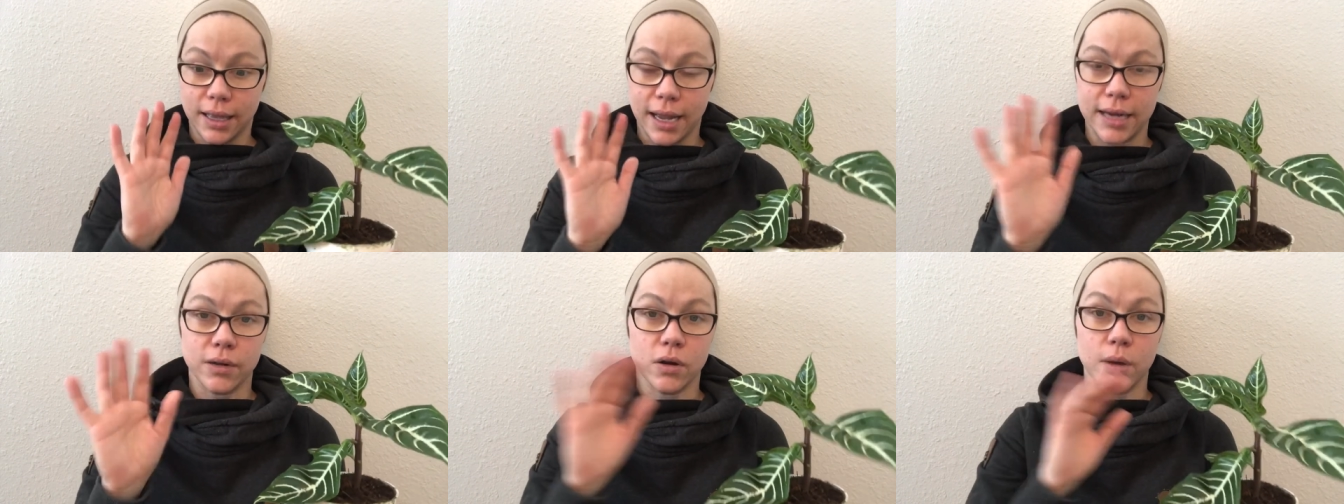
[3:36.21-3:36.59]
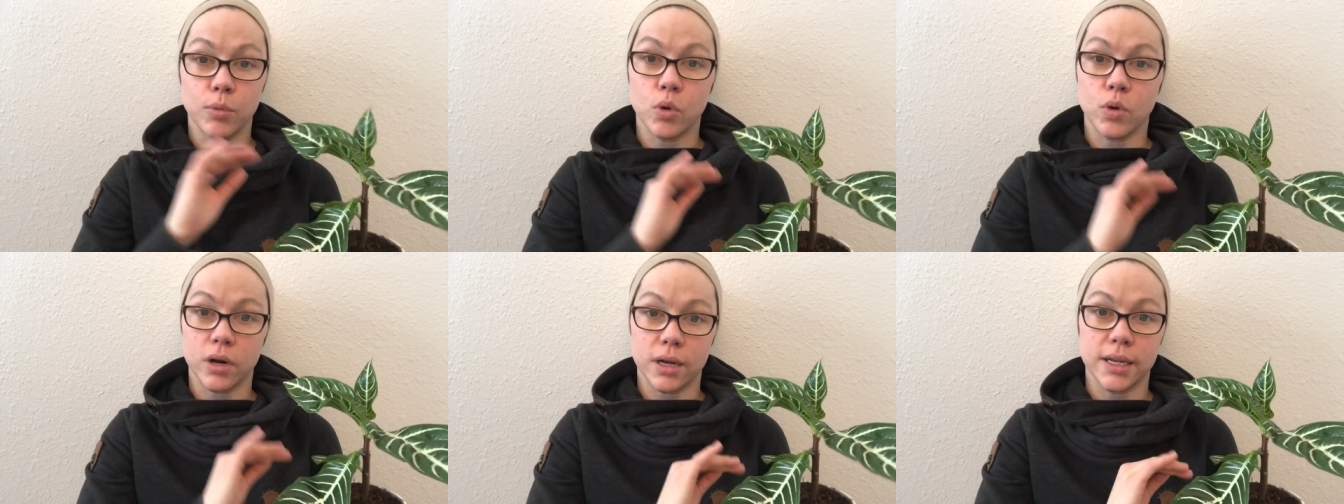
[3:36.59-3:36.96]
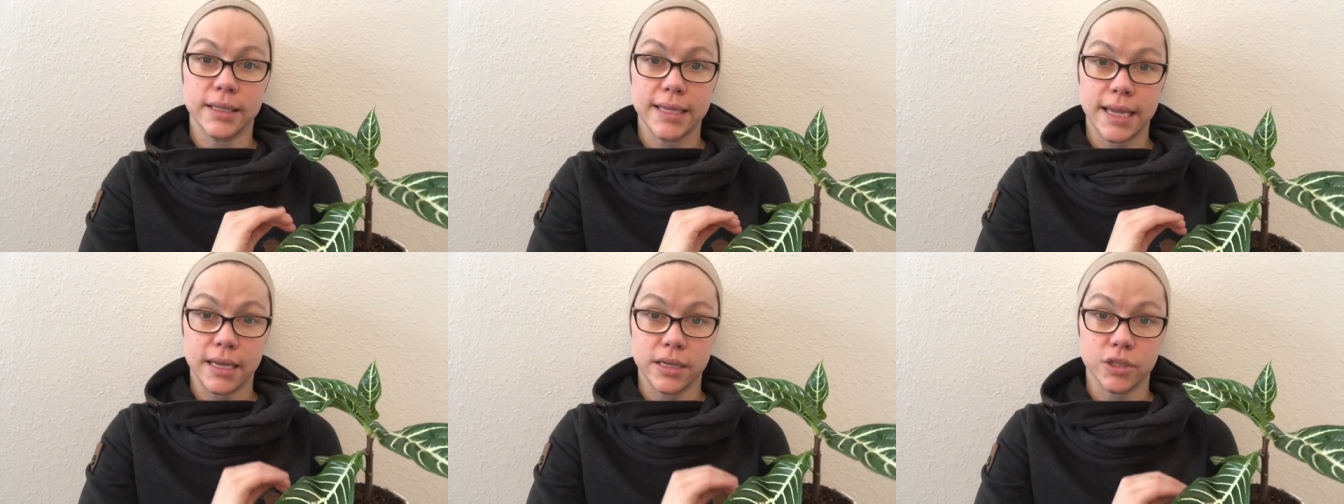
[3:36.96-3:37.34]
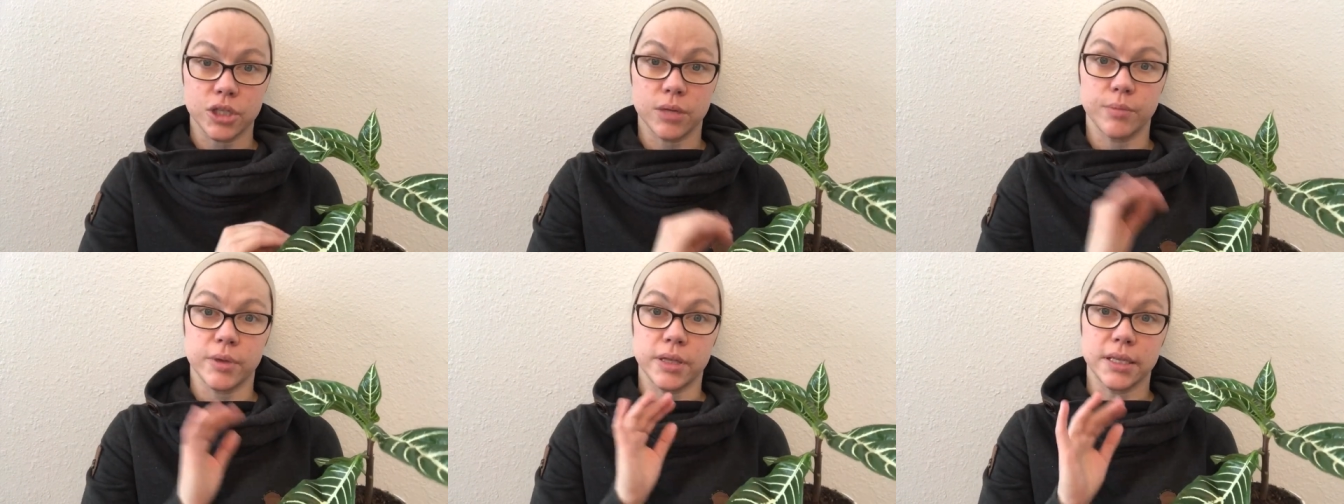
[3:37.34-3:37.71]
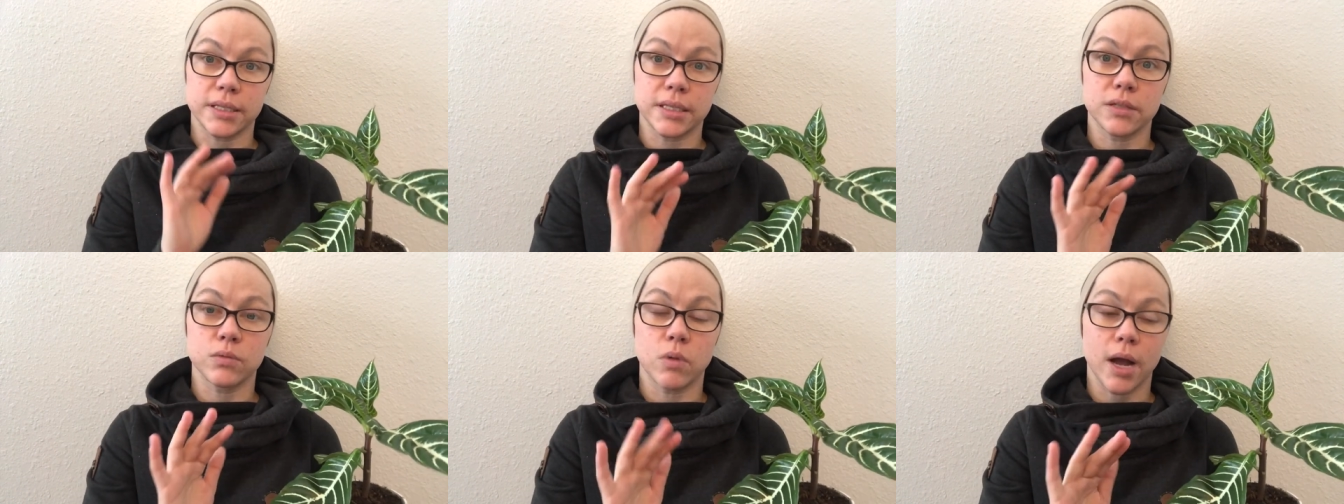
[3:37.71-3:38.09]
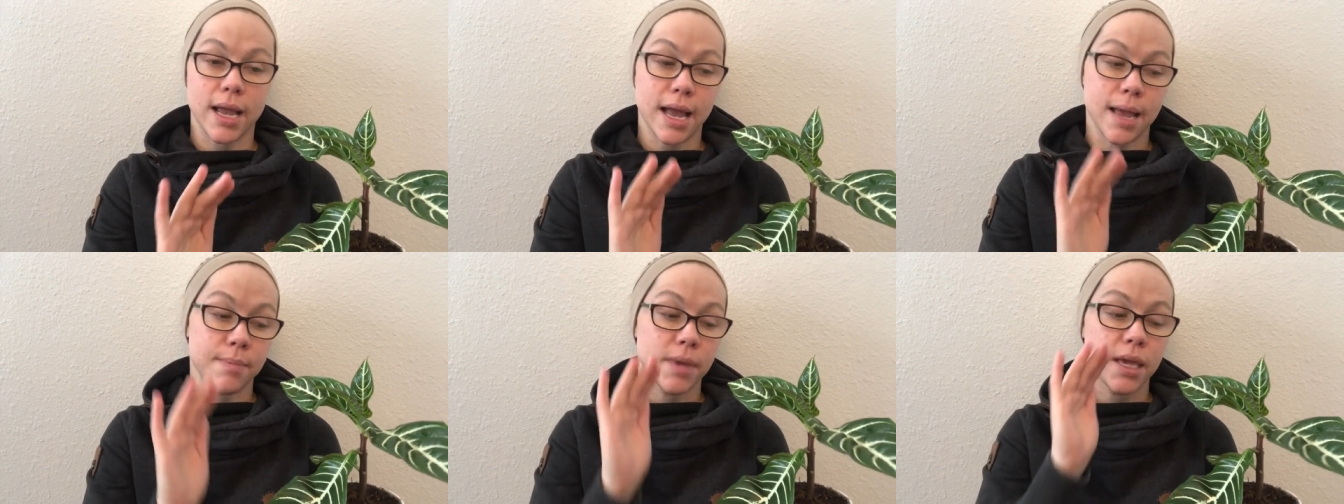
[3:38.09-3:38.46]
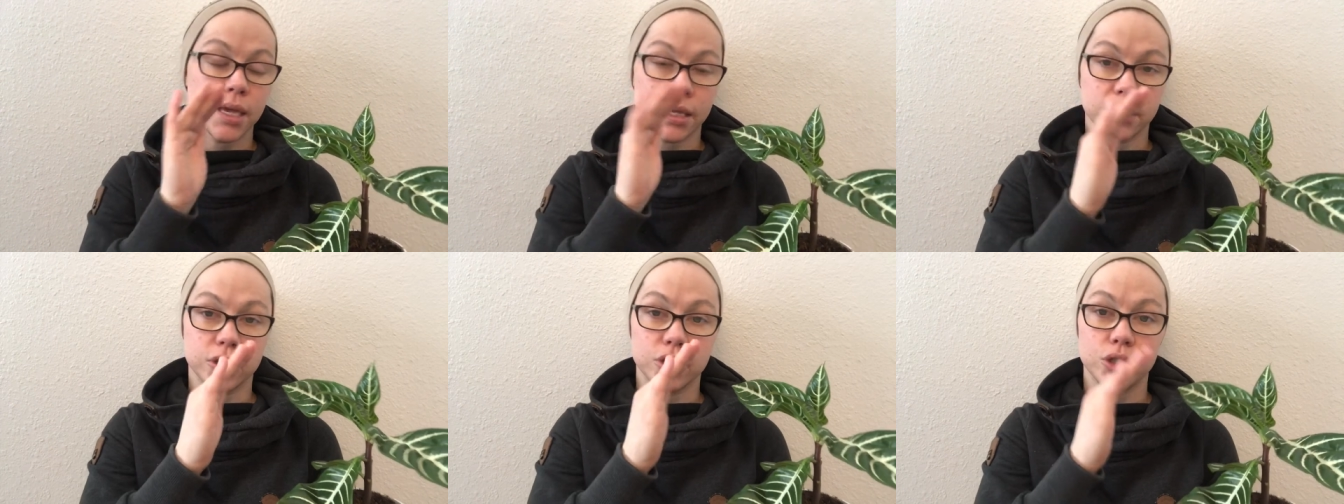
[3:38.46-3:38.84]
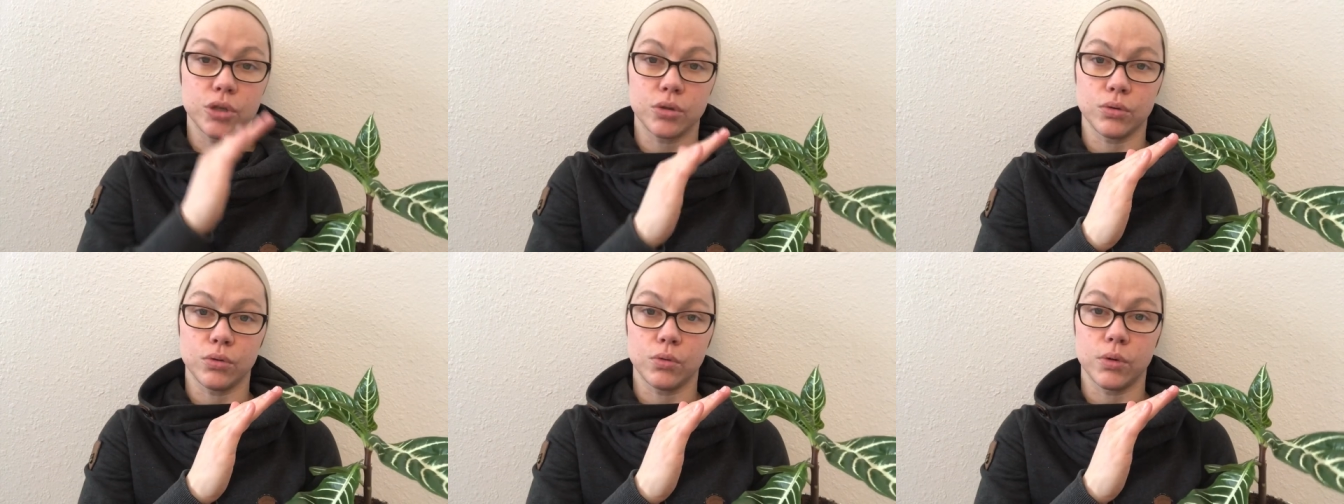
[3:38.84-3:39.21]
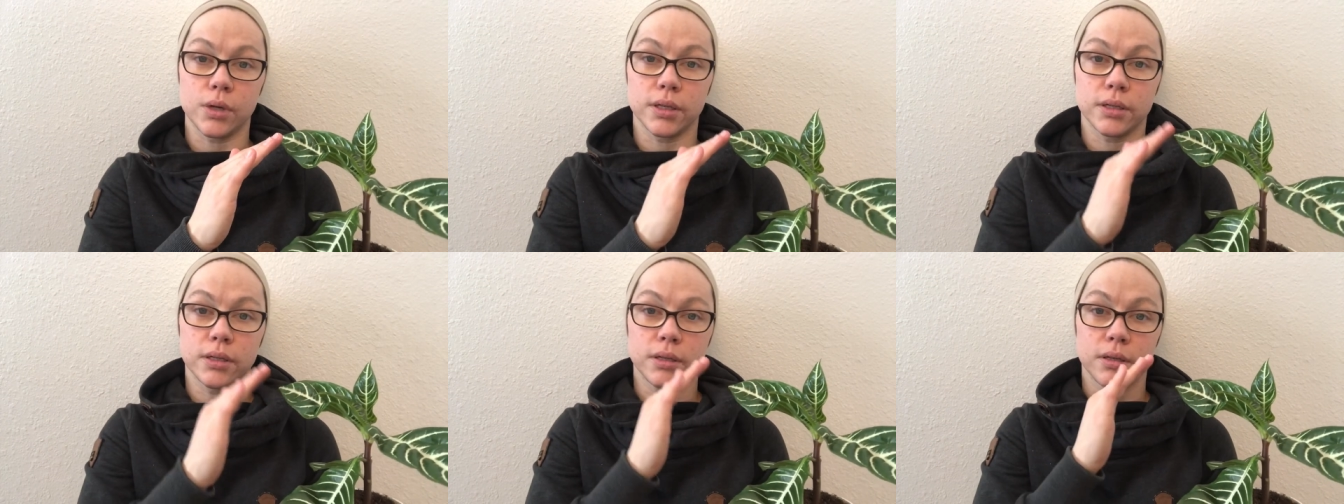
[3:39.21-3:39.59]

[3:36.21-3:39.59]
I know I'm going on a tangent, but this is why I'm into